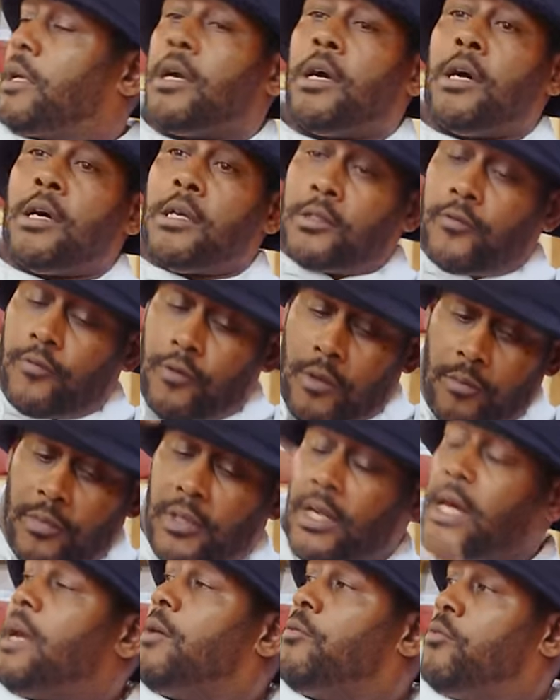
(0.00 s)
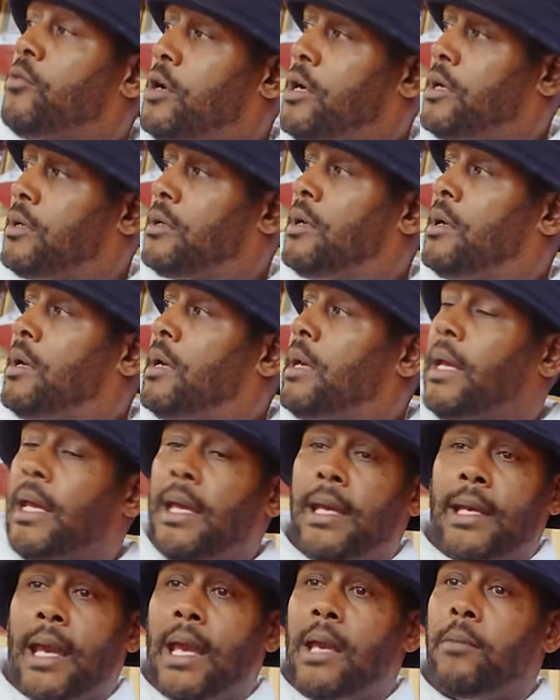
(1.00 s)
Because from day one,
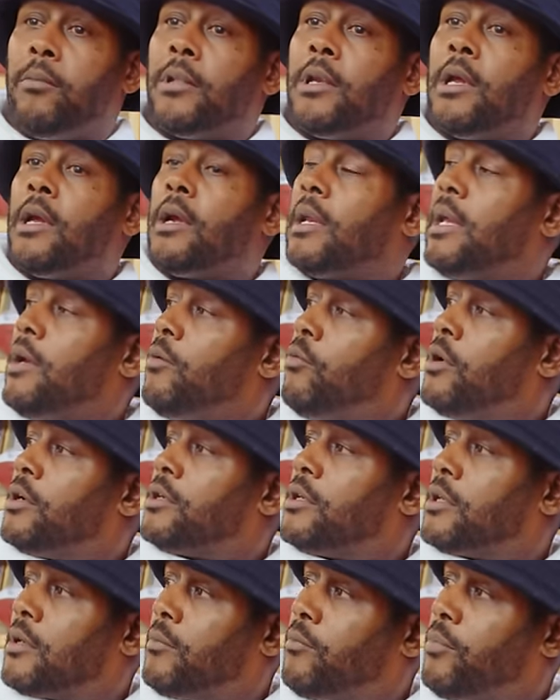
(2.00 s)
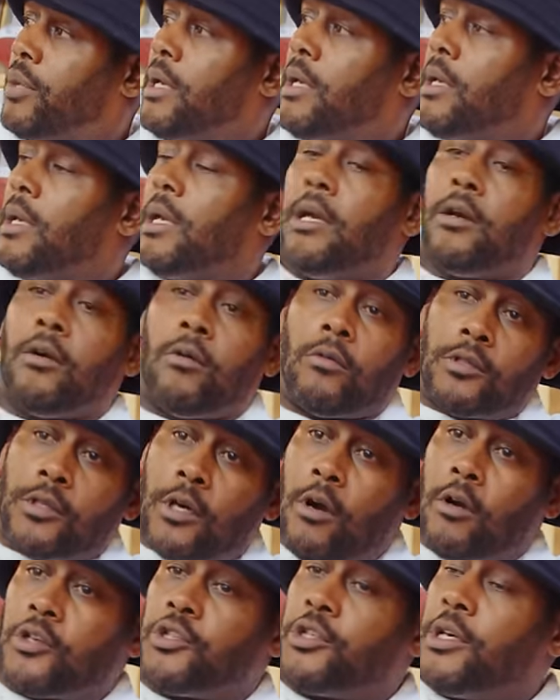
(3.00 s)
he came in there and he wanted to compete. He going
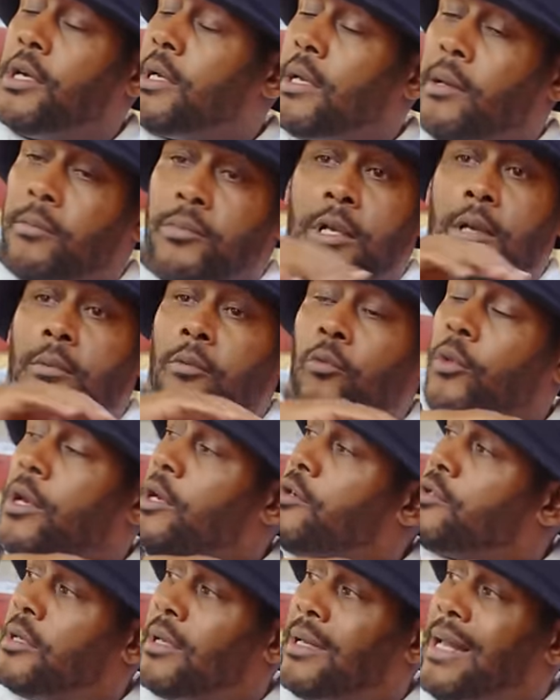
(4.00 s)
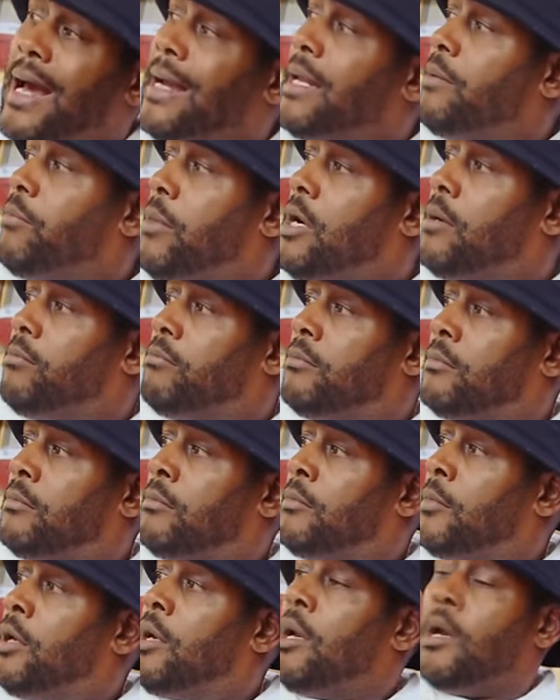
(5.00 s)
to talk shit, and I'm telling him, we used to light him
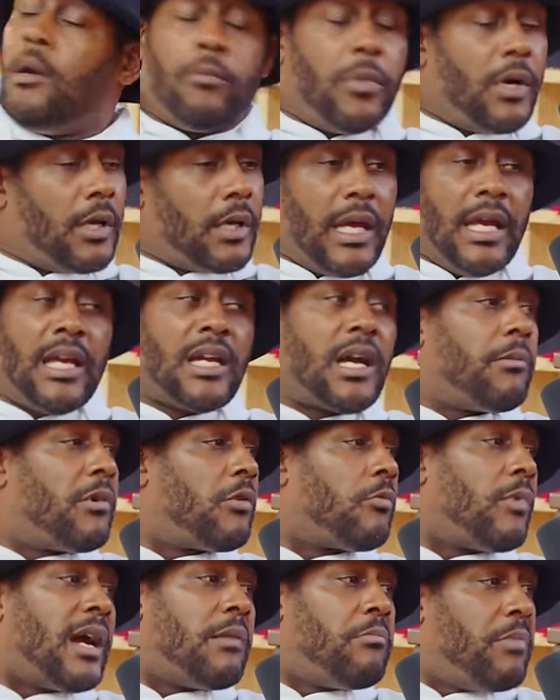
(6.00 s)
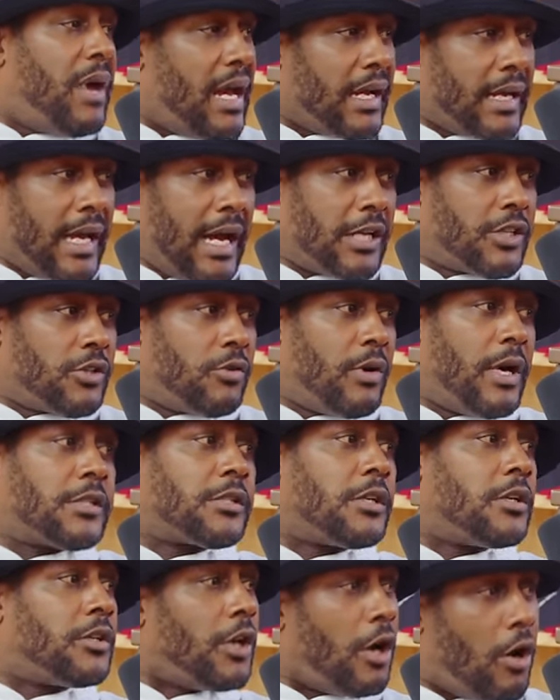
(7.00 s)
up. But he coming right back at you
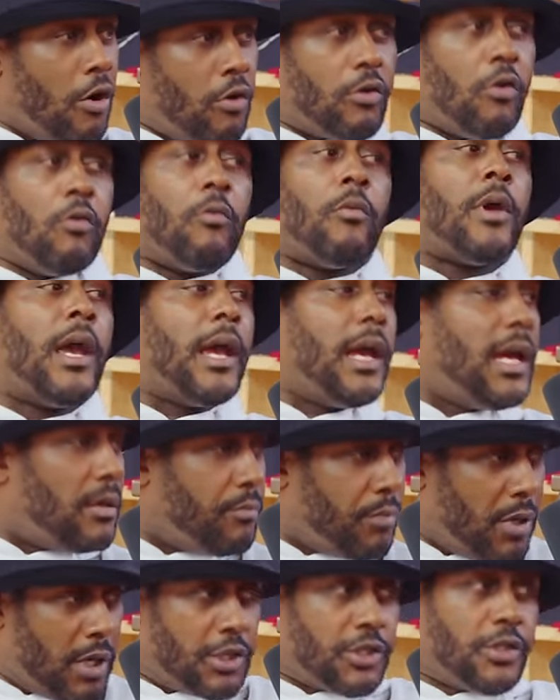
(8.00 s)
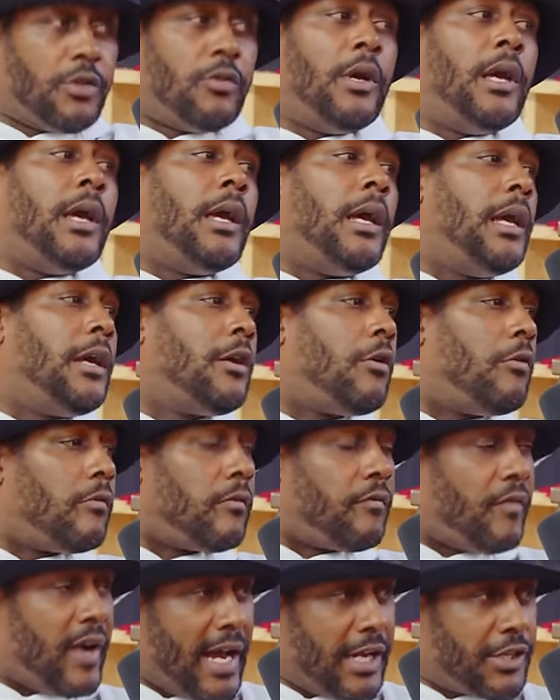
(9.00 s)
as a dog, going to headbutt you. He
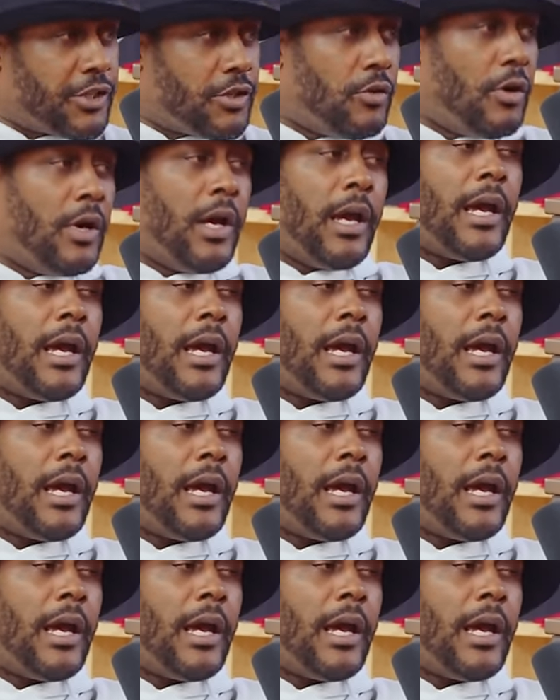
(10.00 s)
going to fight you,